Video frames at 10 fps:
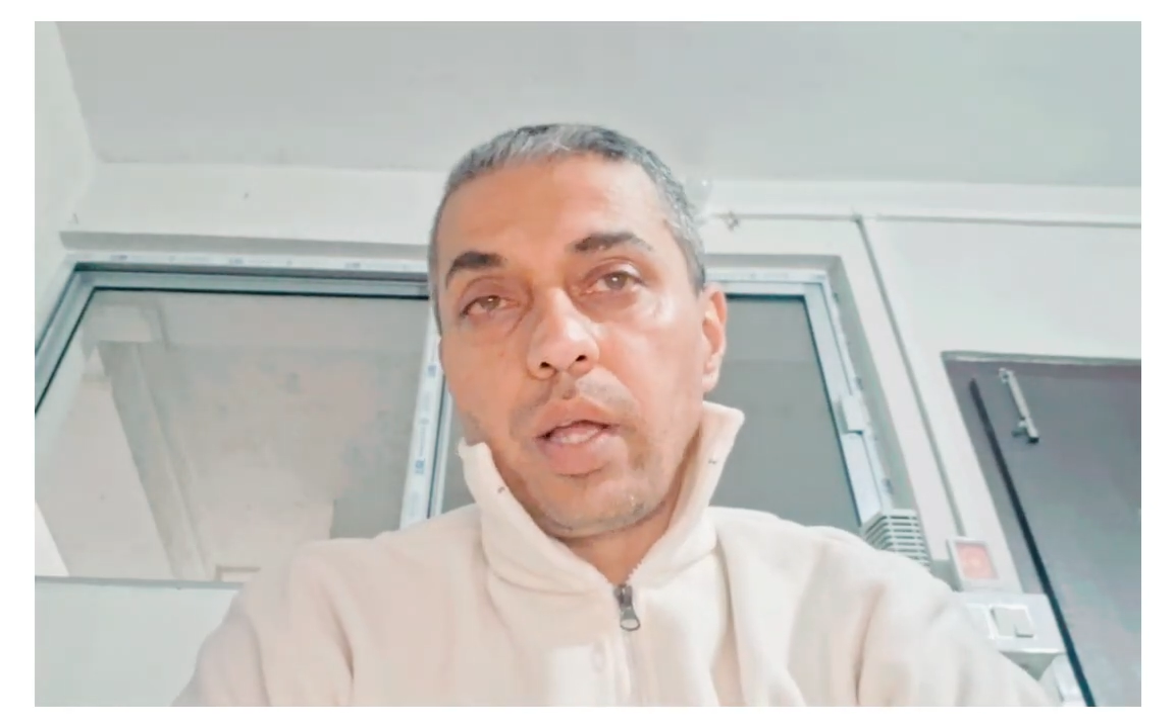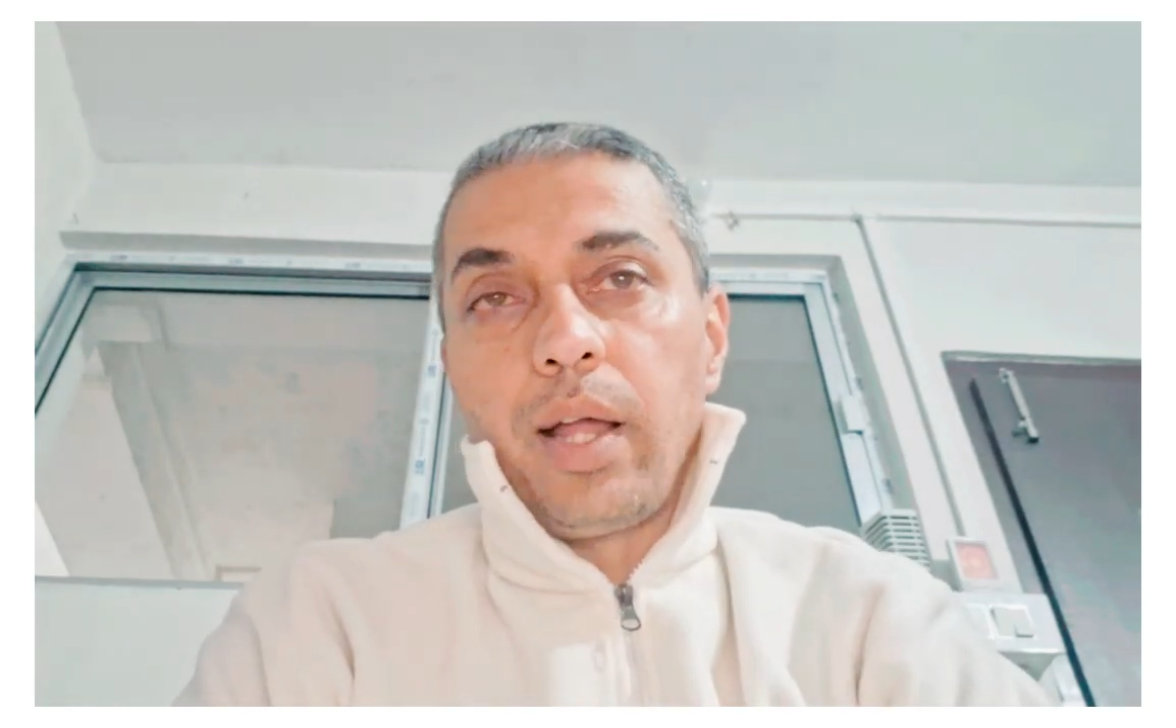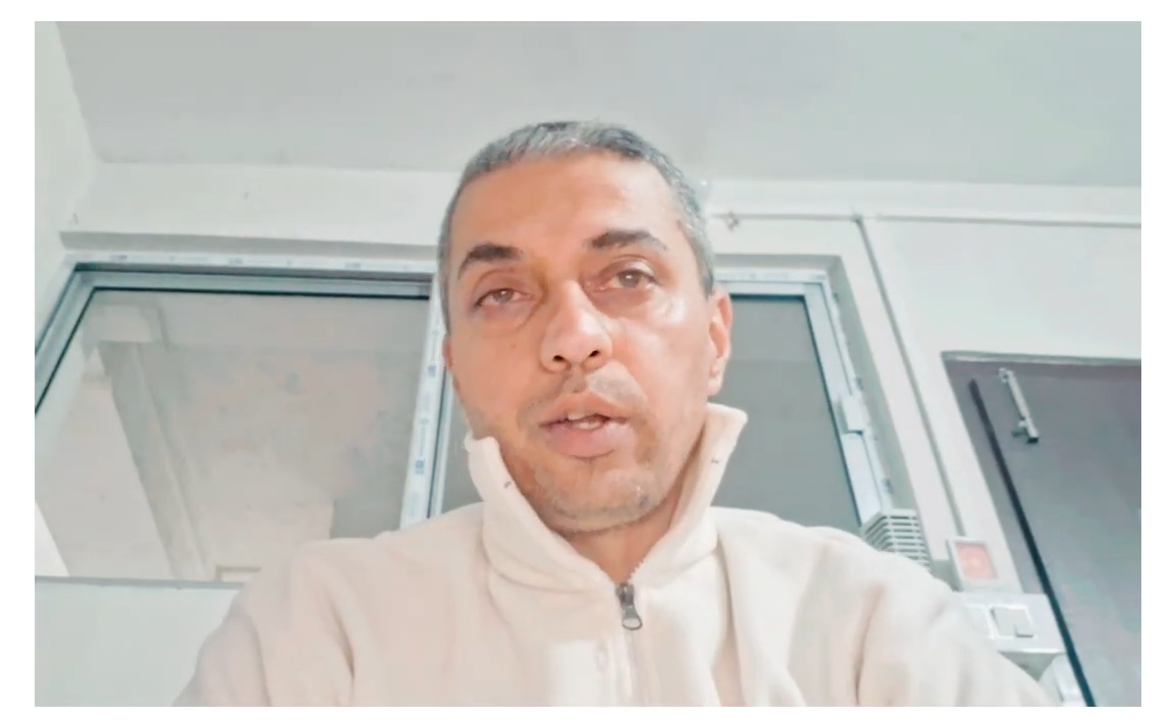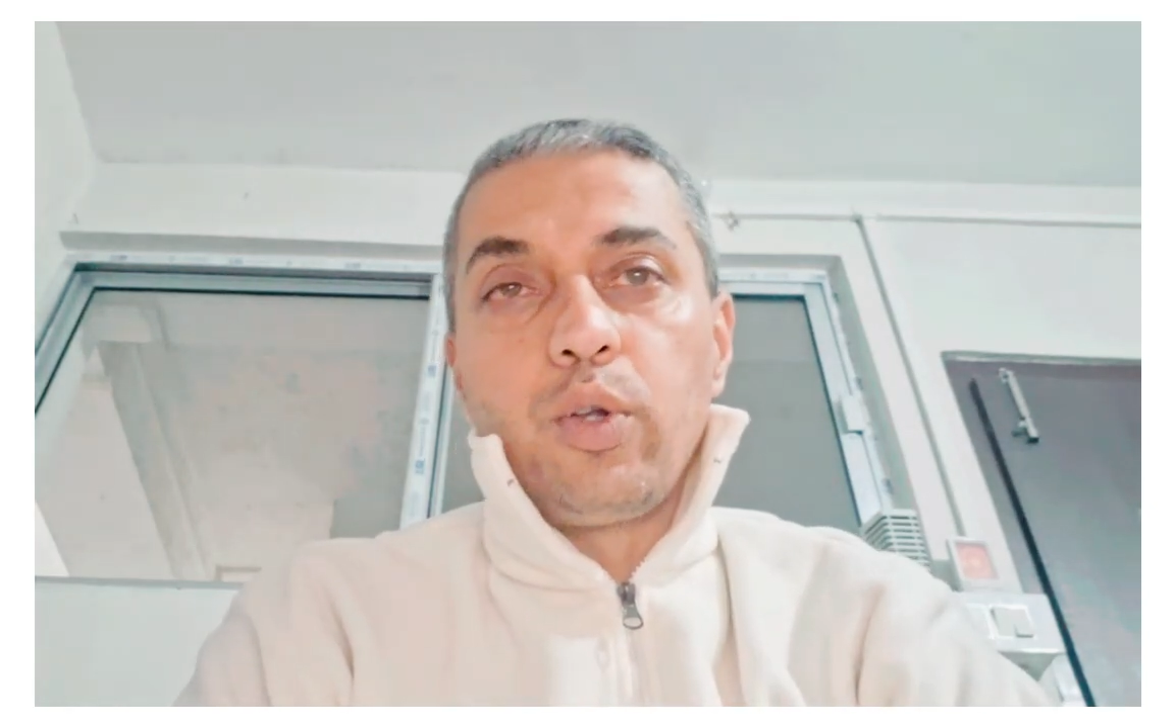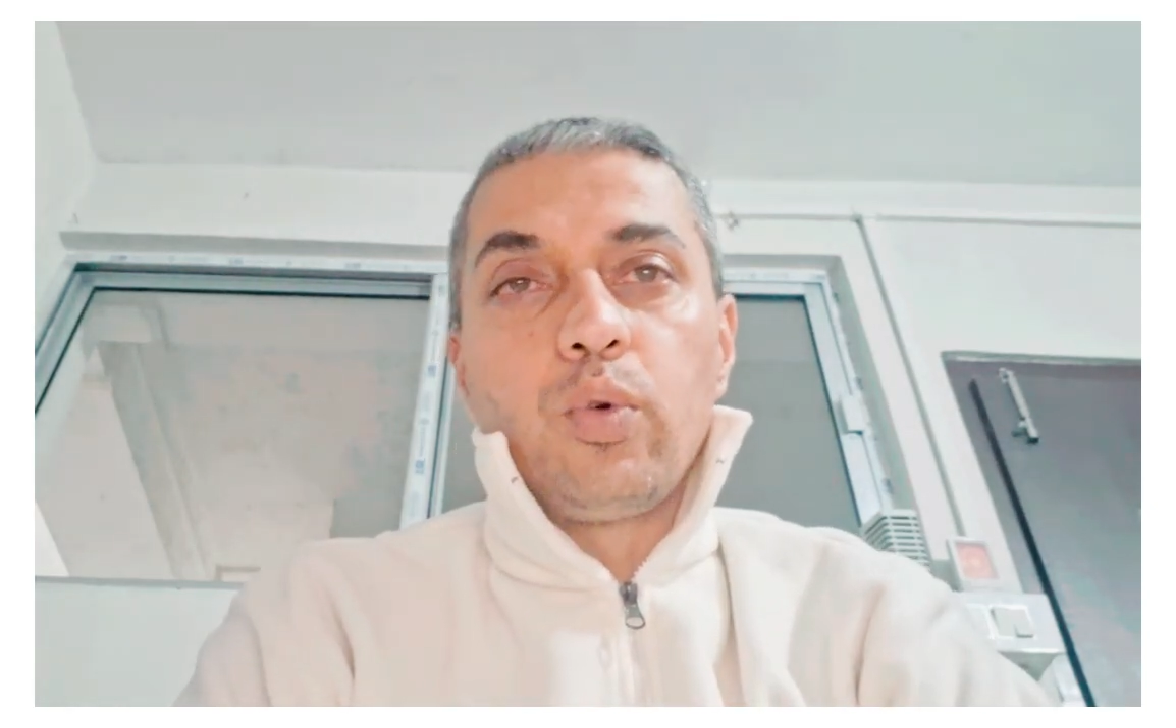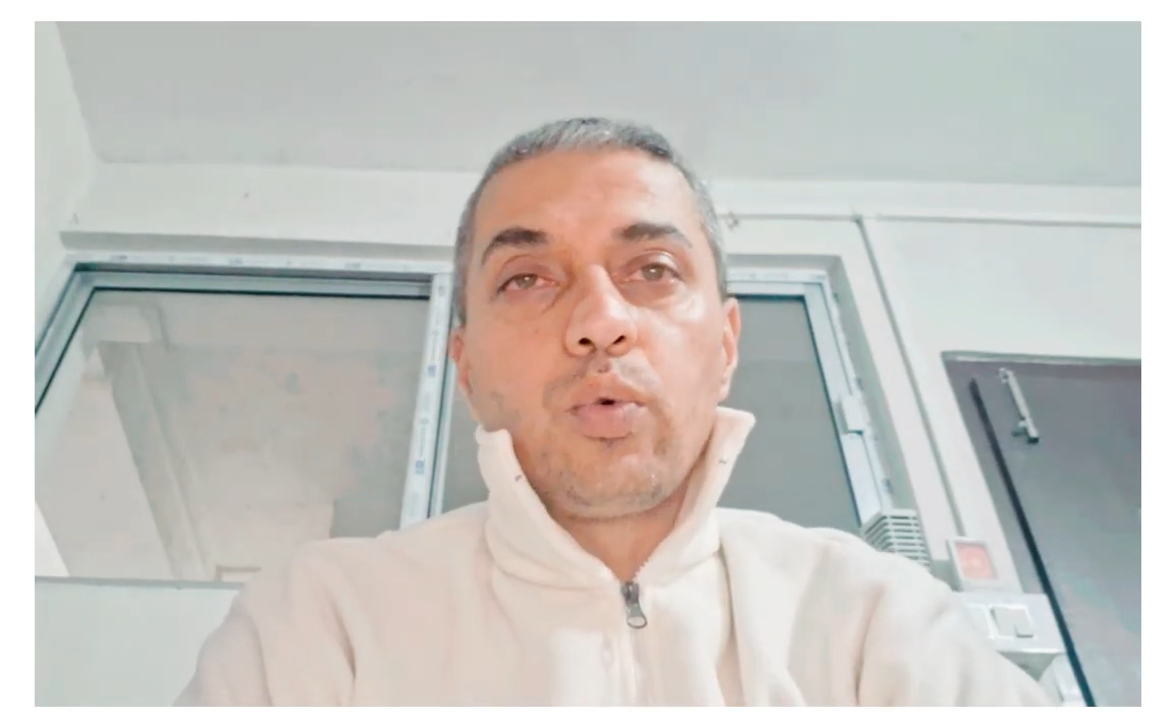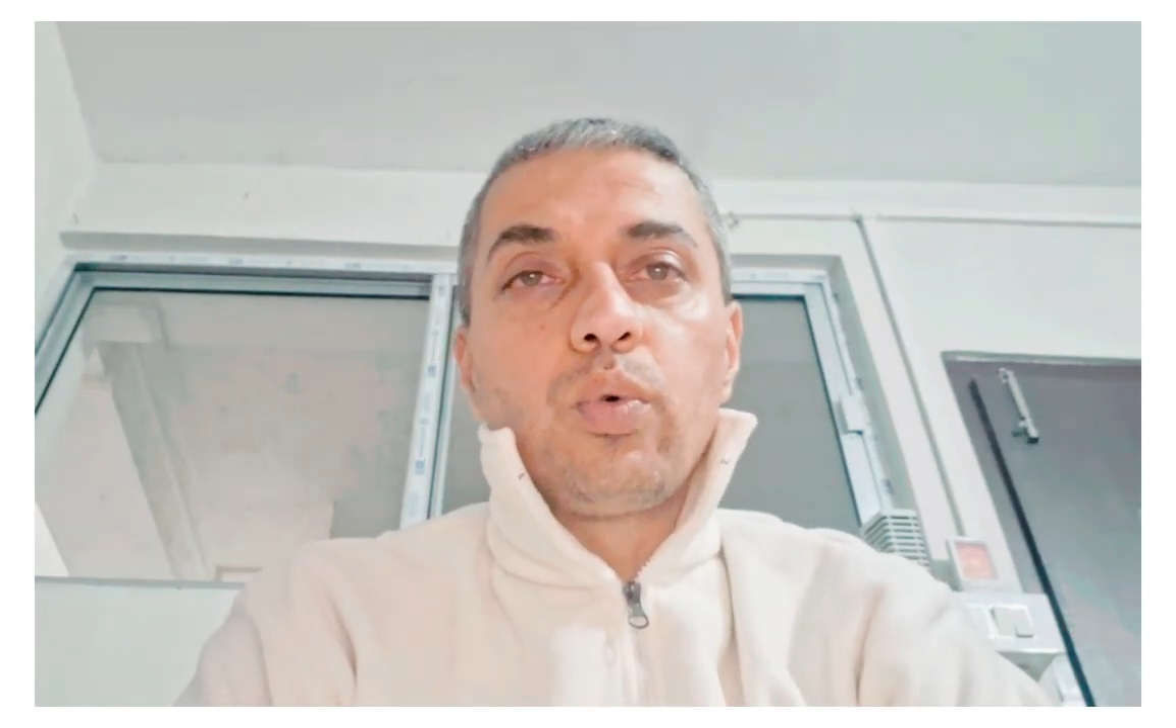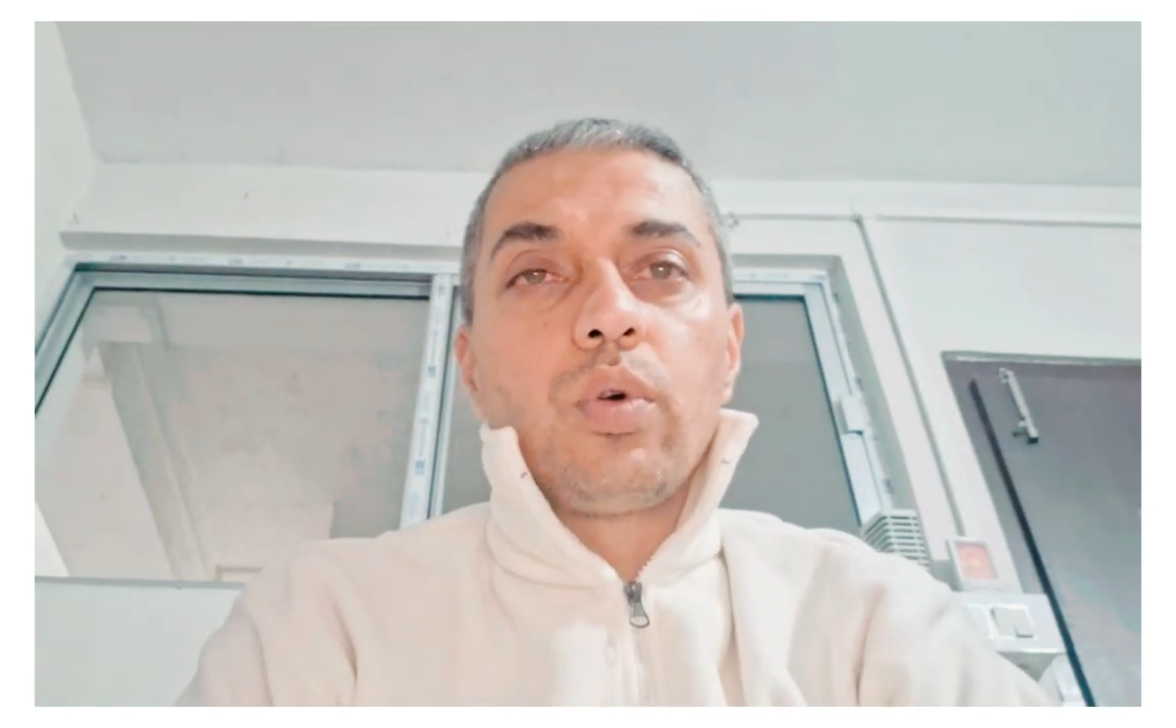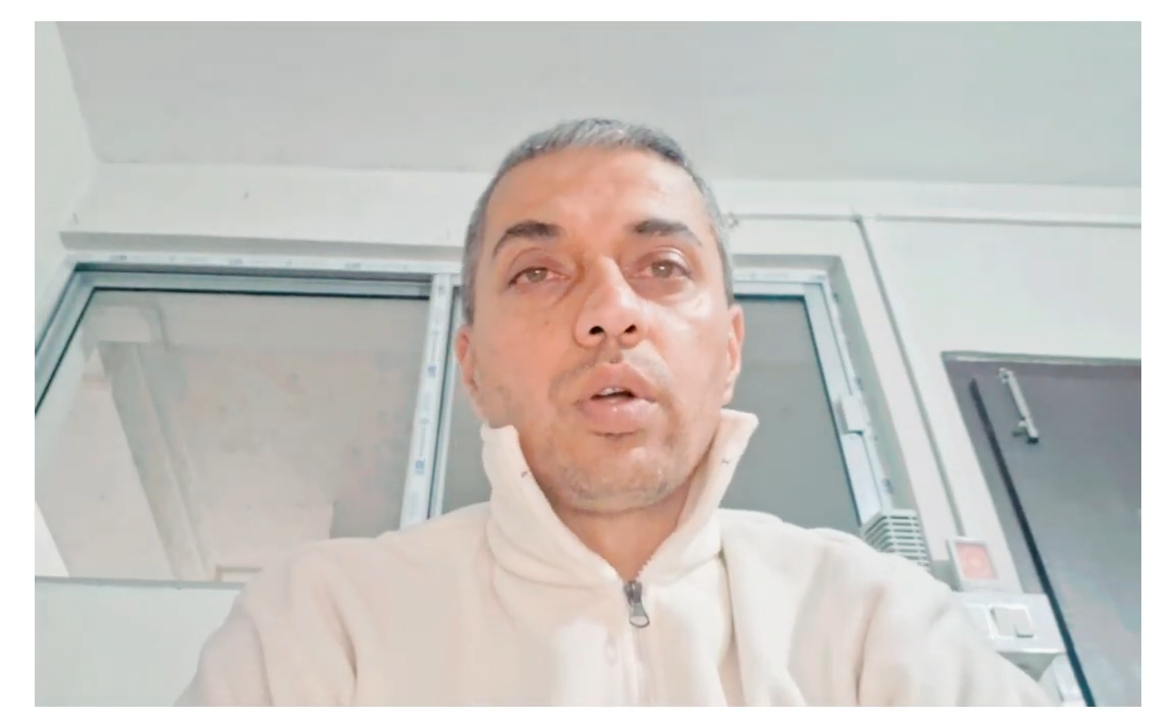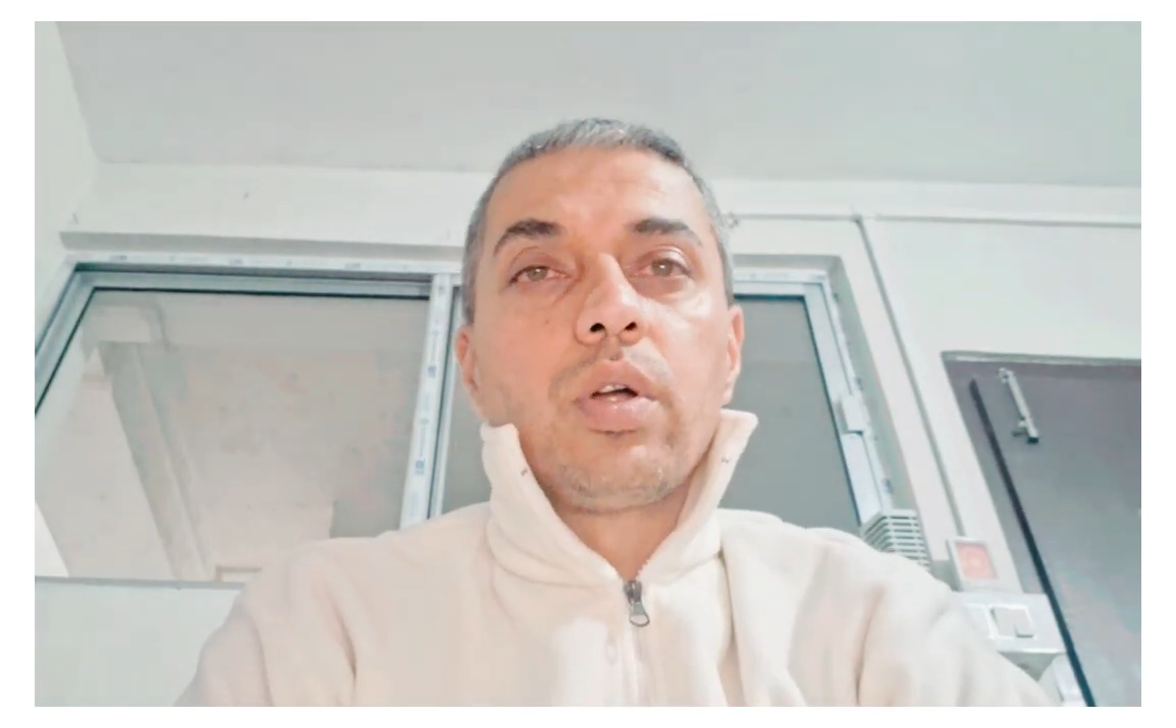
and you